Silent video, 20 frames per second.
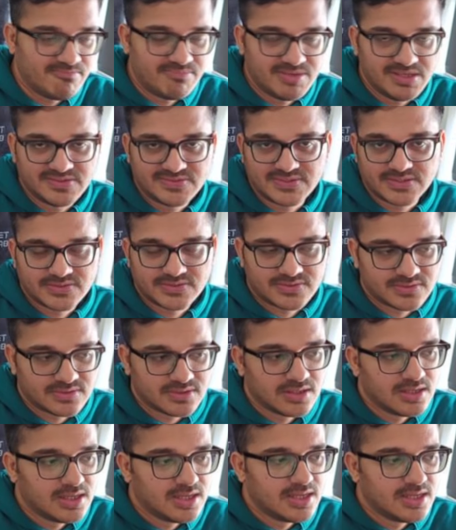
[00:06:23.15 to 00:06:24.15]
b6
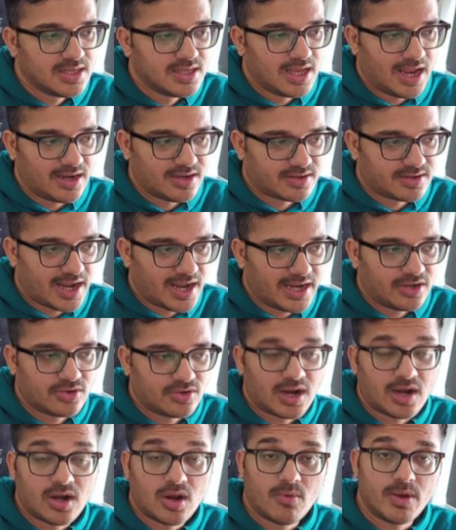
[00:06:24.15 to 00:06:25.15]
and trying to
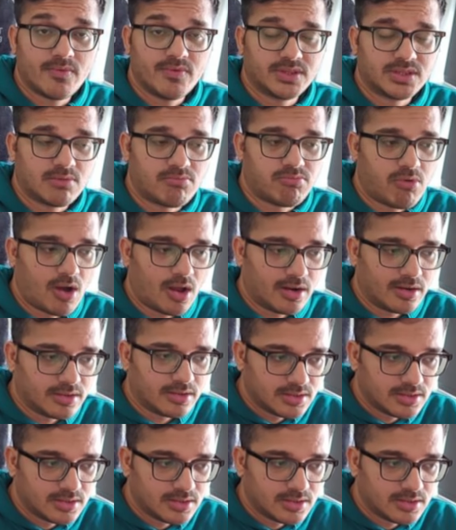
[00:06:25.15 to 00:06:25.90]
run away with the pawn.